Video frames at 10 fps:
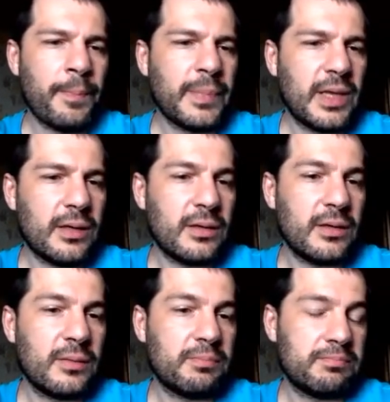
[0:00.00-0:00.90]

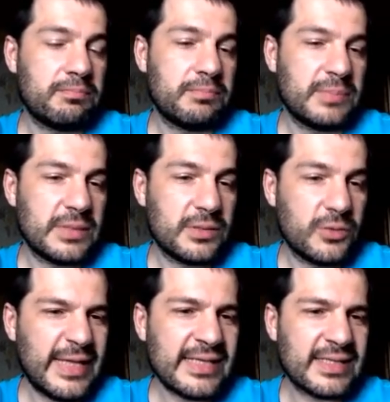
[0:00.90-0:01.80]
To
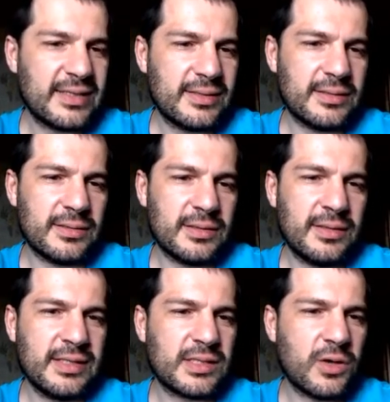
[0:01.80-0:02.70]
test
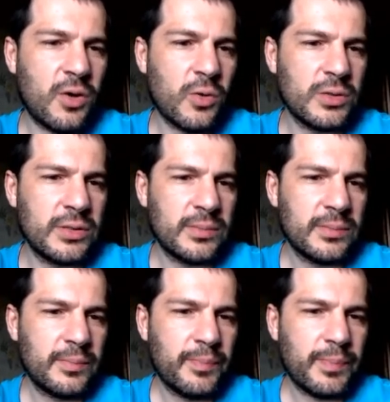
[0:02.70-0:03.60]
this code,
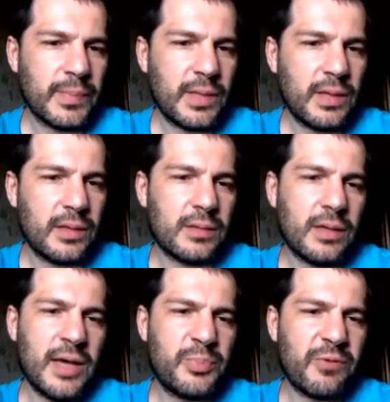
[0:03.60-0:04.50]

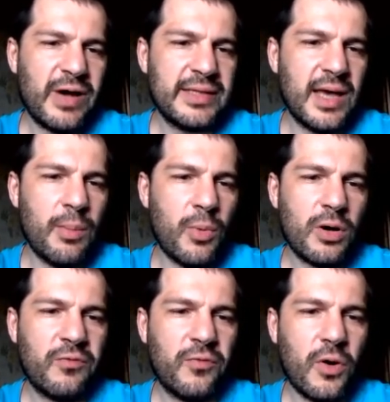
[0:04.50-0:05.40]
I provide a
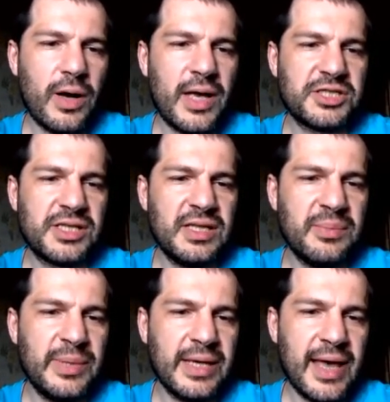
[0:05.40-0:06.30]
mock for
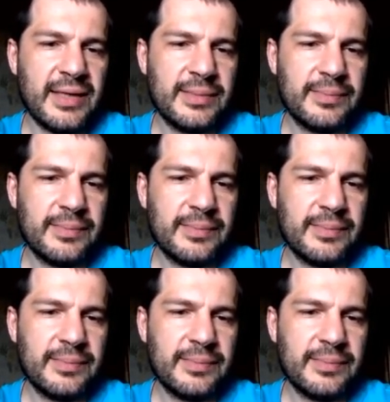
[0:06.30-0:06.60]
HTTP GET